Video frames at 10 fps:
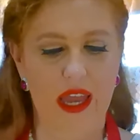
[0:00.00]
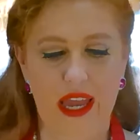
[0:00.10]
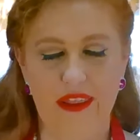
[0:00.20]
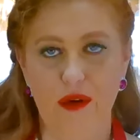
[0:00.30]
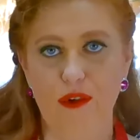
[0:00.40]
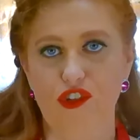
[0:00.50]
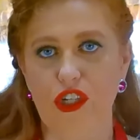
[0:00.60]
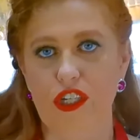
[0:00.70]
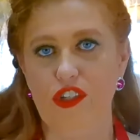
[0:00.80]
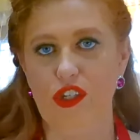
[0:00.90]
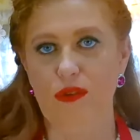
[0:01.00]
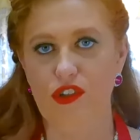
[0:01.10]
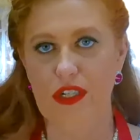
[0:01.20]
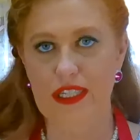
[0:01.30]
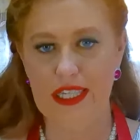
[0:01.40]
And then what you're going to do is
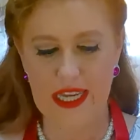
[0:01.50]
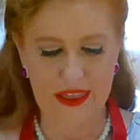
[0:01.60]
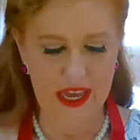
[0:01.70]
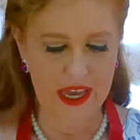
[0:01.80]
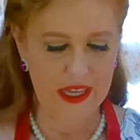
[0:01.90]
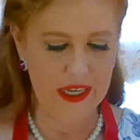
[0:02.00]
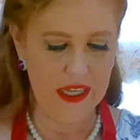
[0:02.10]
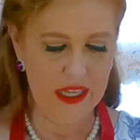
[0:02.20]
you're going to take that